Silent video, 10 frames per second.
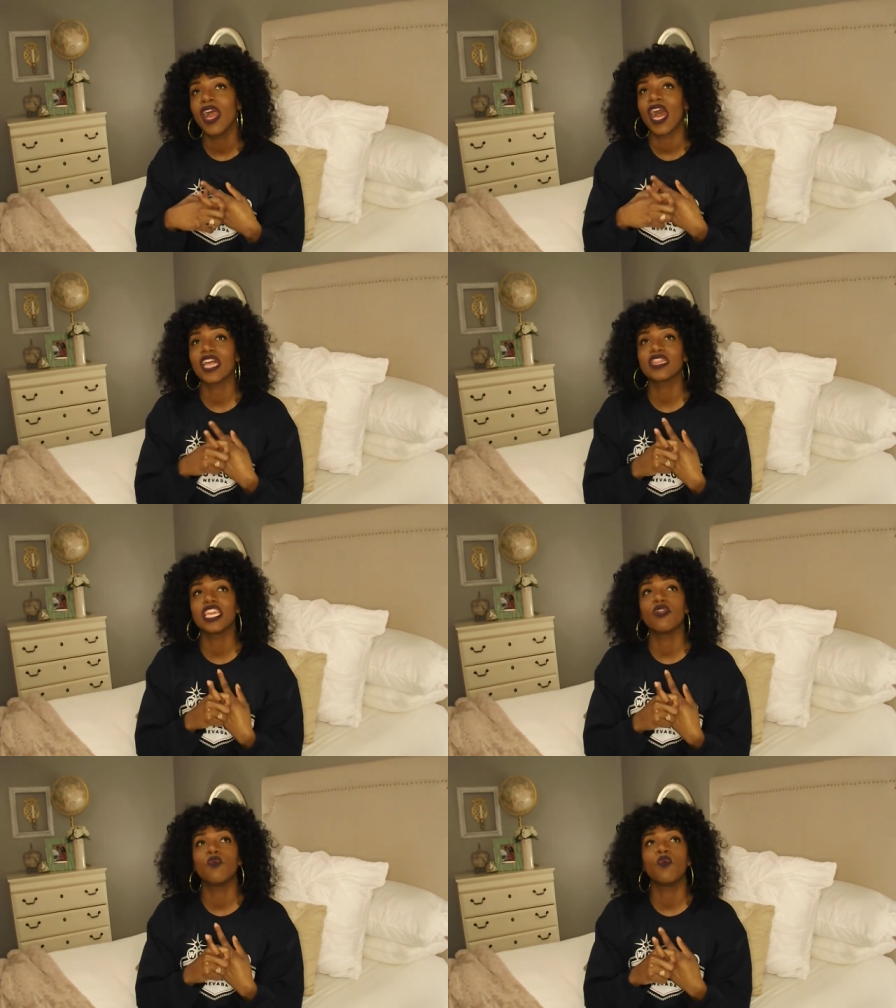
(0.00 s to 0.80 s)
I
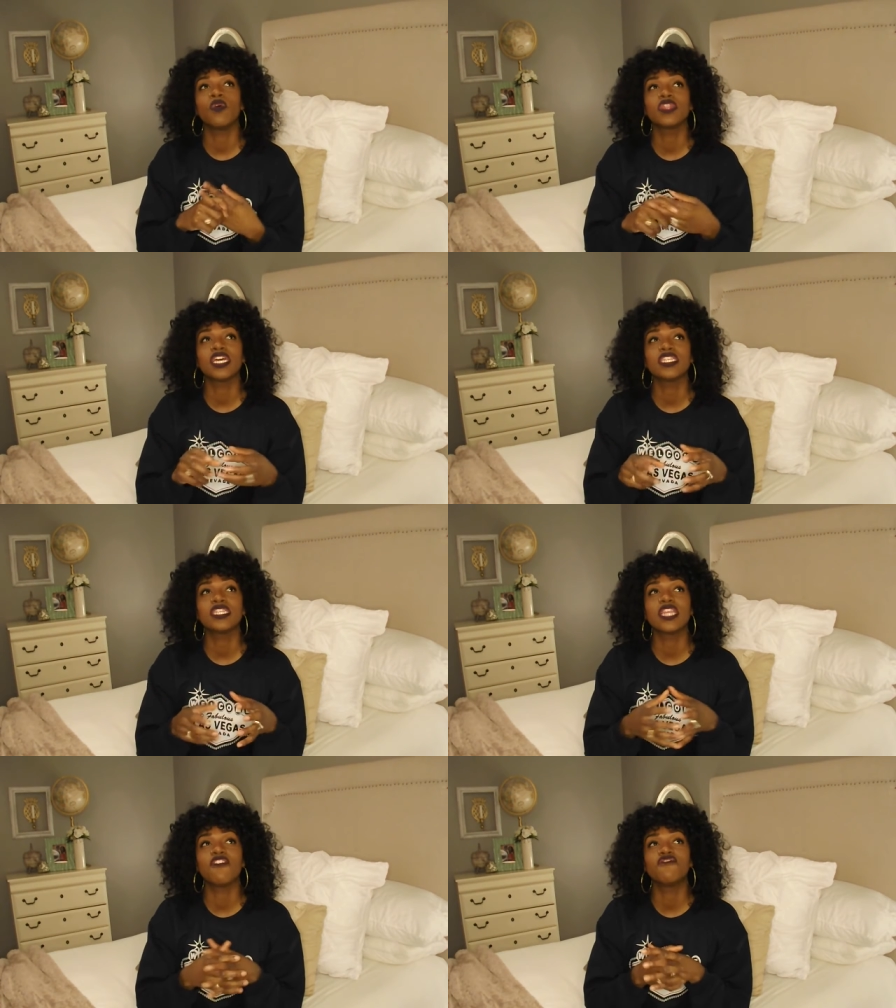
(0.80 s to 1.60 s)
think
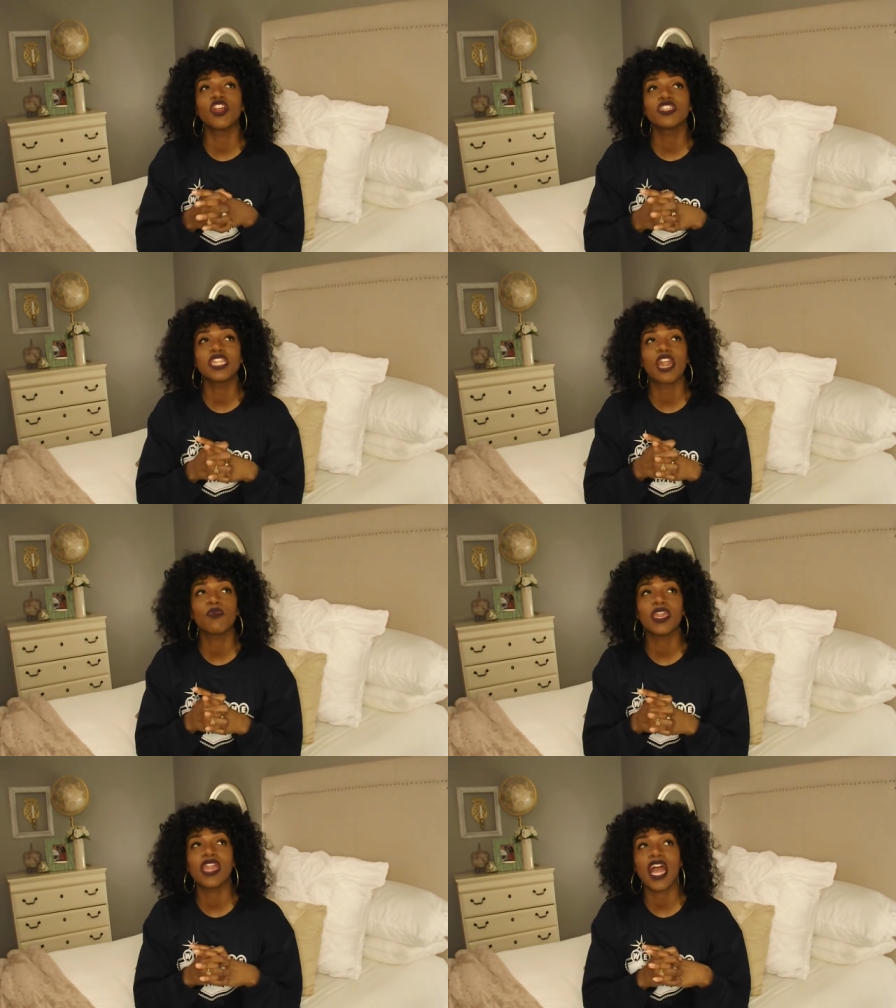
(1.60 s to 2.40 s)
the first night
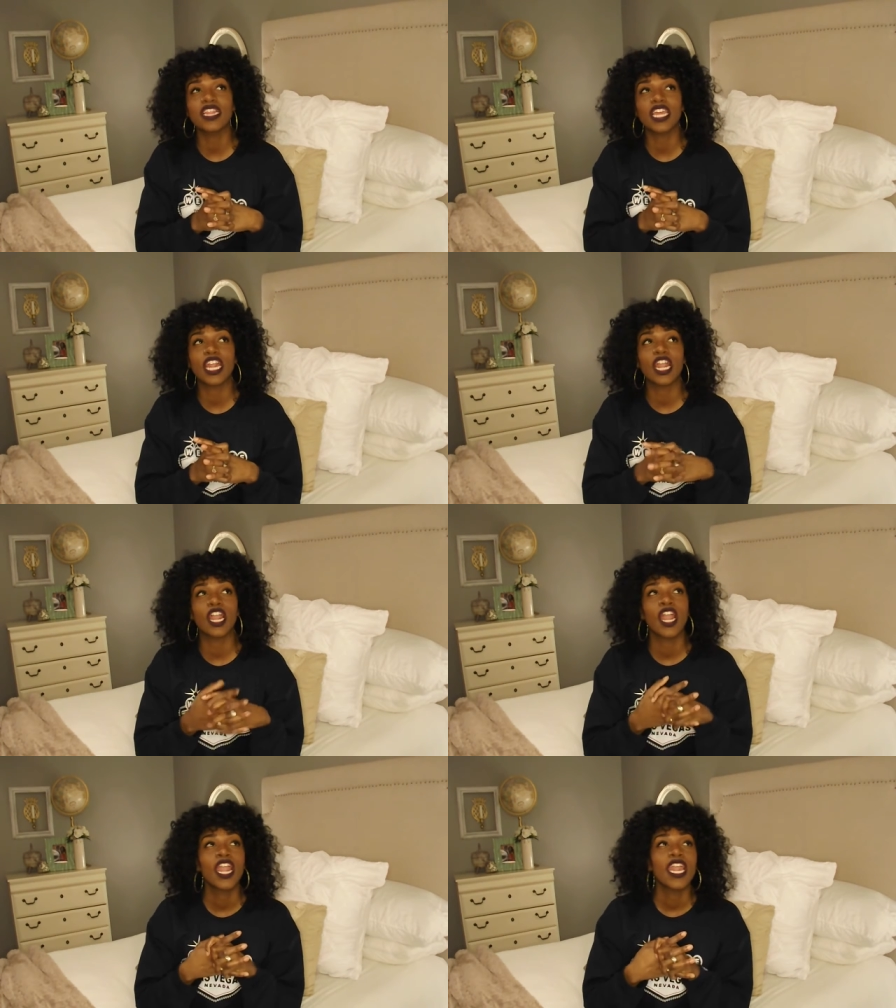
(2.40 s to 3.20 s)
we got
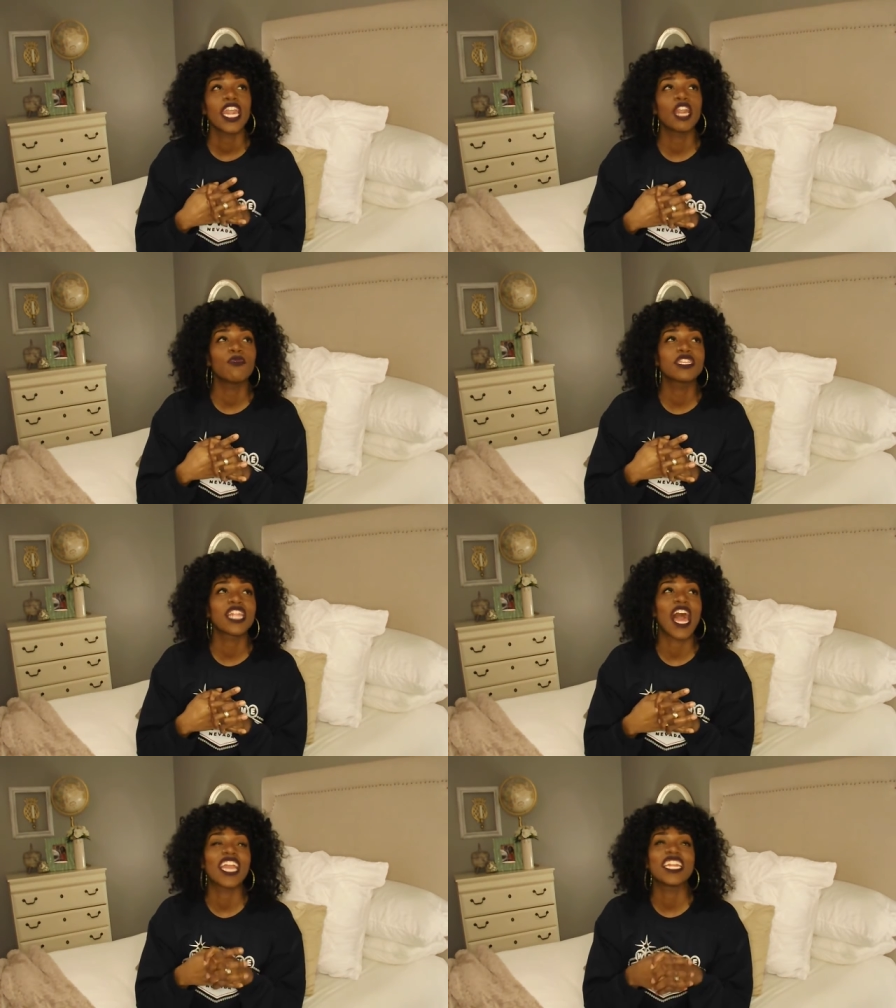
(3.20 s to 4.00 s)
there, it was
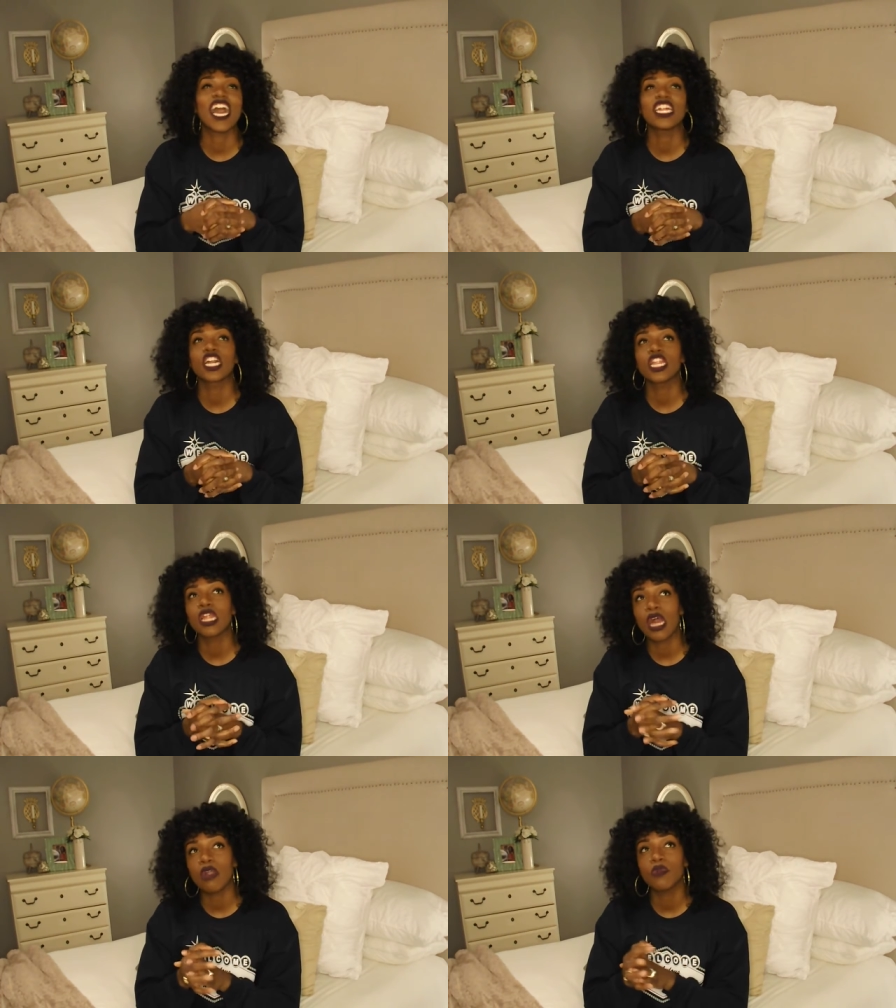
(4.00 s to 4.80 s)
like 9
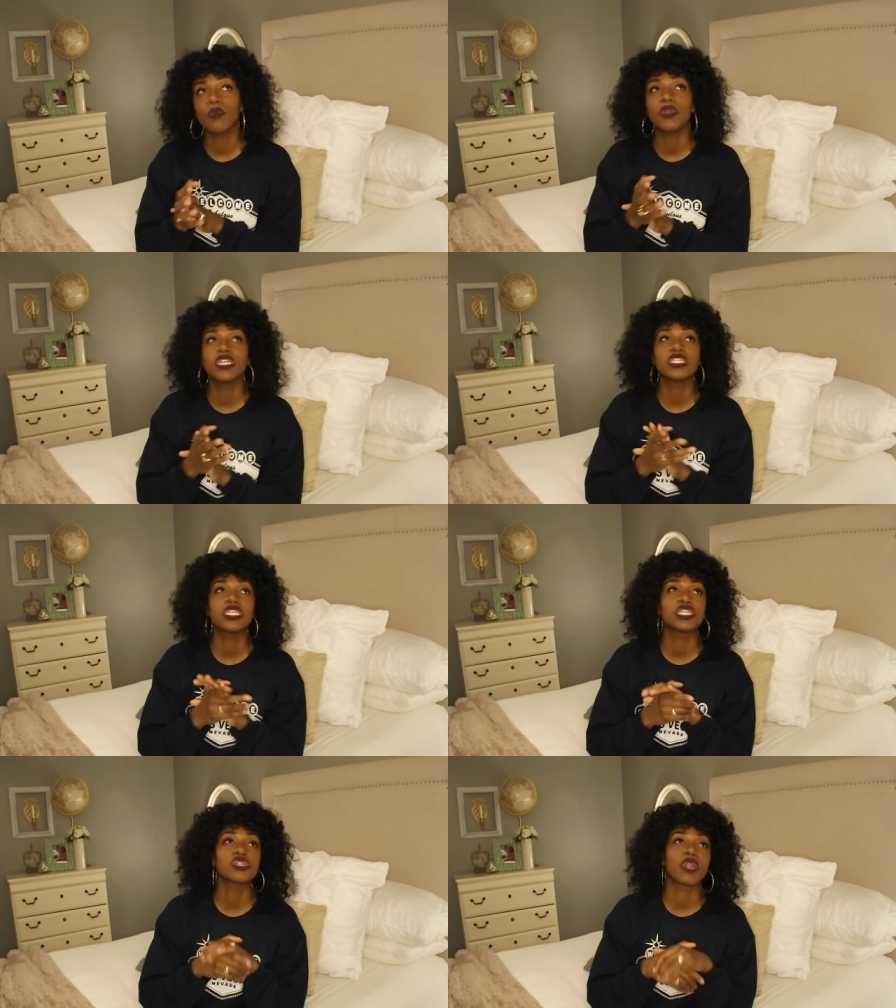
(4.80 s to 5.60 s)
o'clock. We went into
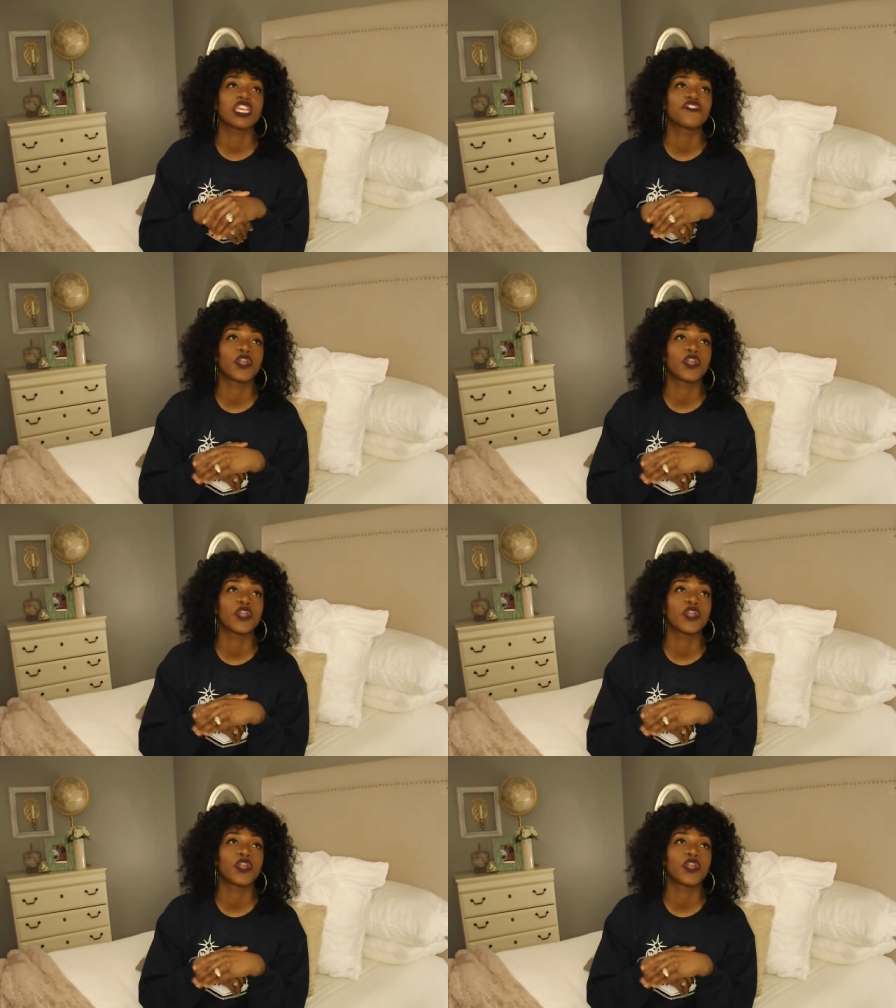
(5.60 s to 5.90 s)
the Stratosphere